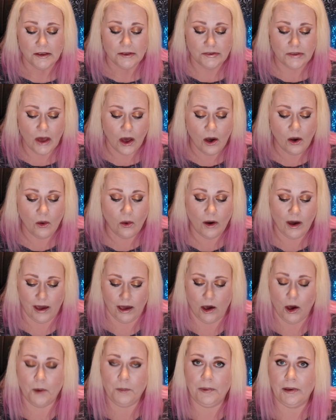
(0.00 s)
So
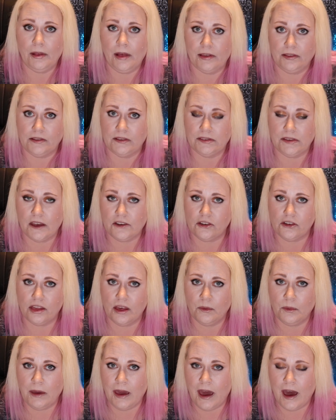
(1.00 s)
I hope you liked the session
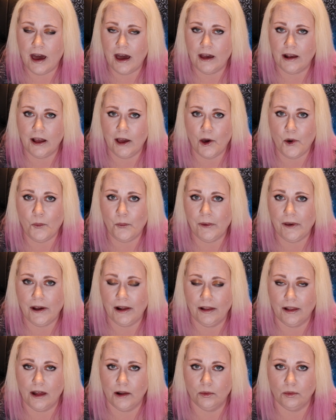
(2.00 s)
that we had. I hope we
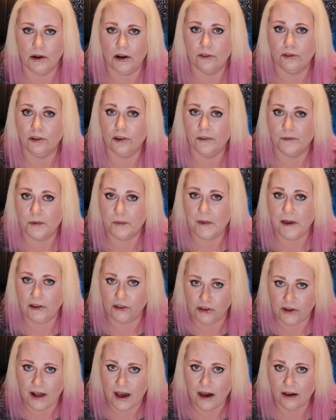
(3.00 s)
got a lot of wonderful
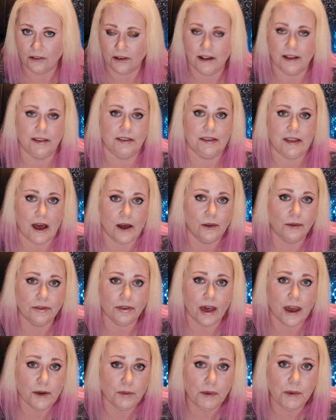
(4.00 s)
information out. It
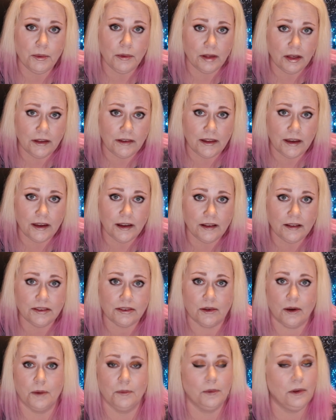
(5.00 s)
sounds like we really did,
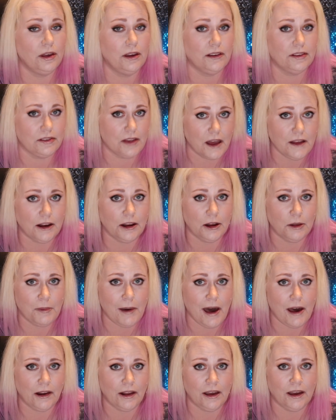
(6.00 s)
so I'm really excited
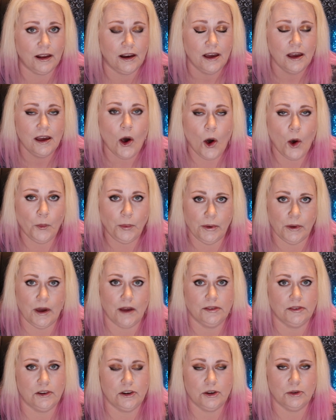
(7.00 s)
about it. Hope you
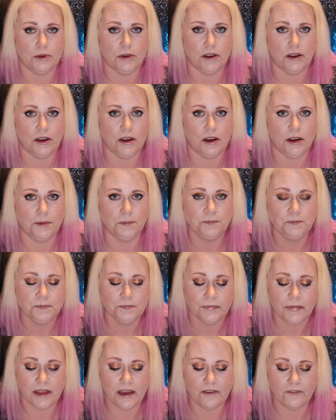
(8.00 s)
guys are doing good
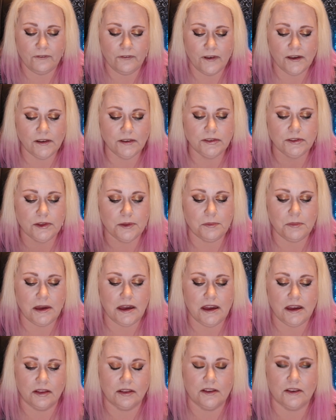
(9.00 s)
it feels to
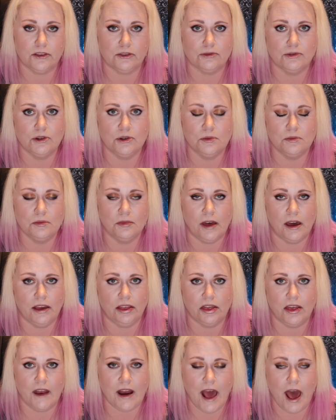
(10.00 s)
me in this room
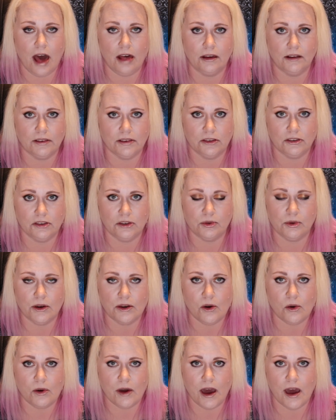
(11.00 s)
like that Alex is
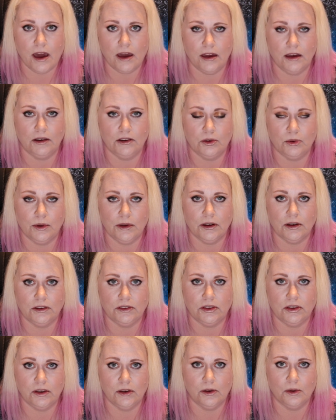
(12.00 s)
doing okay and doing
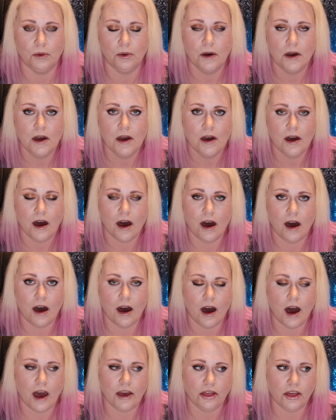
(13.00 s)
good too.
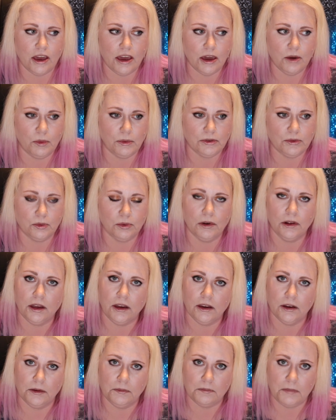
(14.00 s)
Uh, I think he was a
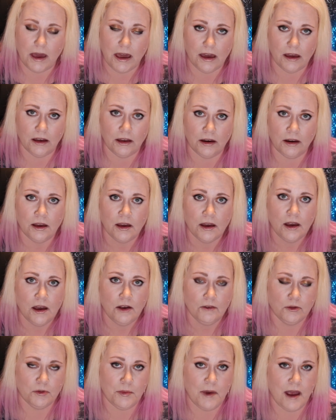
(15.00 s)
really good man
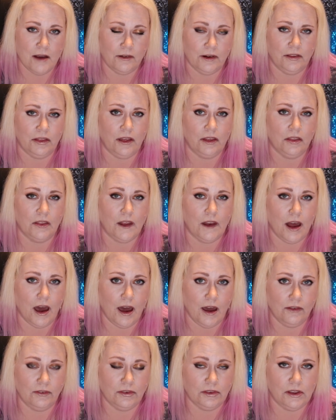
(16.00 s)
from everything that
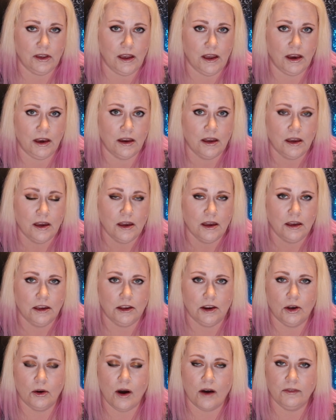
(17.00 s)
I've seen.
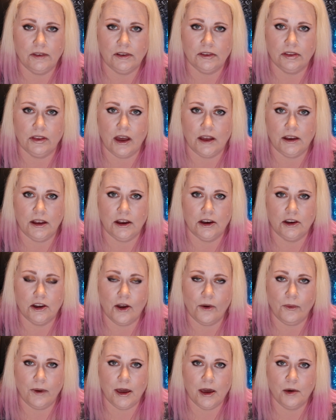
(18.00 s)
You know, obviously I didn't
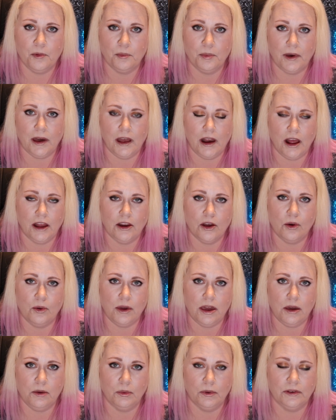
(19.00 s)
know him, but I know
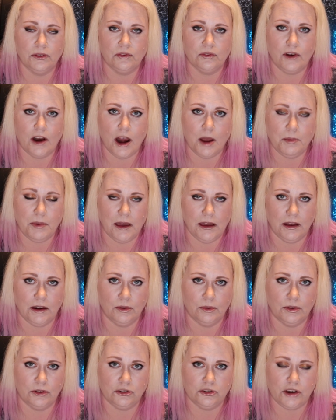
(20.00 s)
he was very big
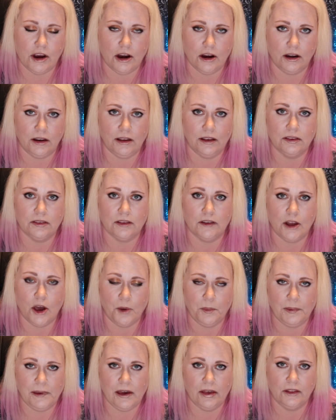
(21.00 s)
into his charities and
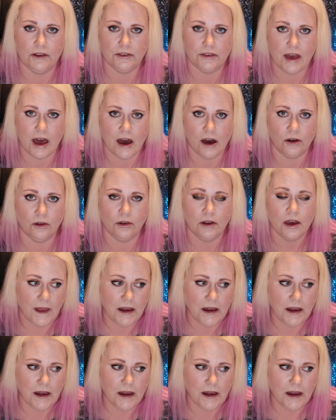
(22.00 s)
helping others out.